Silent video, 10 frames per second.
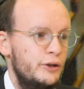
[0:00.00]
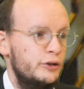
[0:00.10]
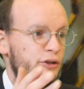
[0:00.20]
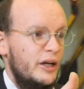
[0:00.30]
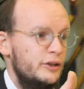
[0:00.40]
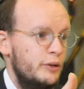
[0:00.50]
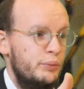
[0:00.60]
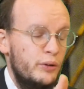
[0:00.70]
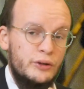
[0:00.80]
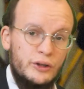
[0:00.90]
should judge a
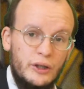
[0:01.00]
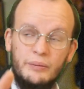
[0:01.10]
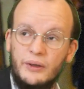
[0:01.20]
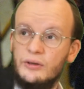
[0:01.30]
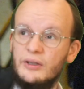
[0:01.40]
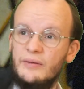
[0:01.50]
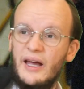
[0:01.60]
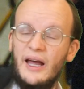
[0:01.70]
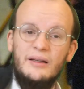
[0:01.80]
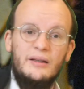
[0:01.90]
person because of
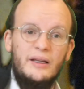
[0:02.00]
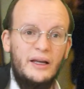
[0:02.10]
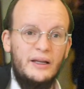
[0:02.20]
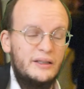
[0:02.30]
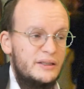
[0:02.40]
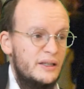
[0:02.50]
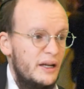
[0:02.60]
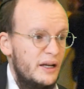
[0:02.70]
his